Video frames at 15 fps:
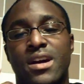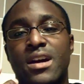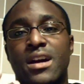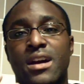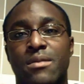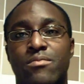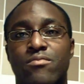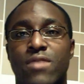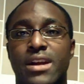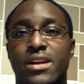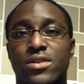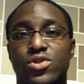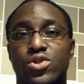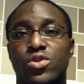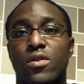
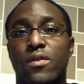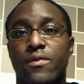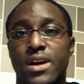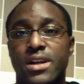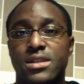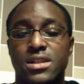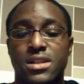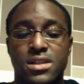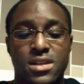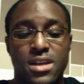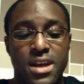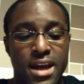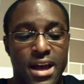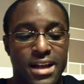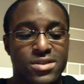Randy Couture versus
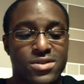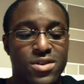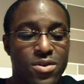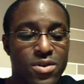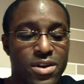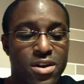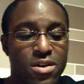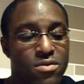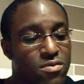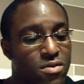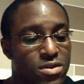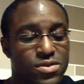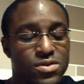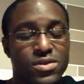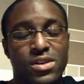Antonio and
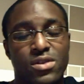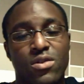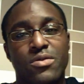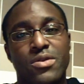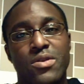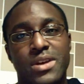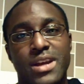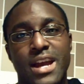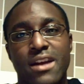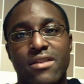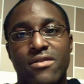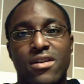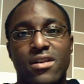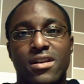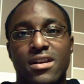Rodrigo
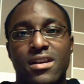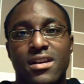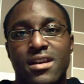Nogueira.